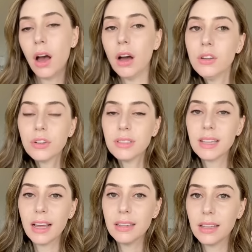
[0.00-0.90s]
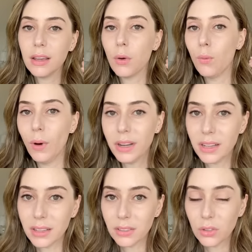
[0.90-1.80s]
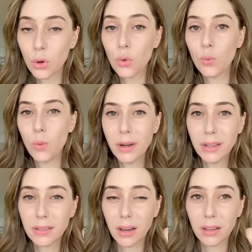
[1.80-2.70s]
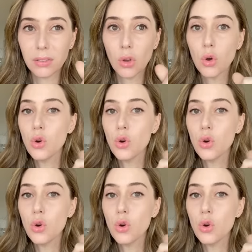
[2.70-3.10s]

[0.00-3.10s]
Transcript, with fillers: understanding what it is, what it does,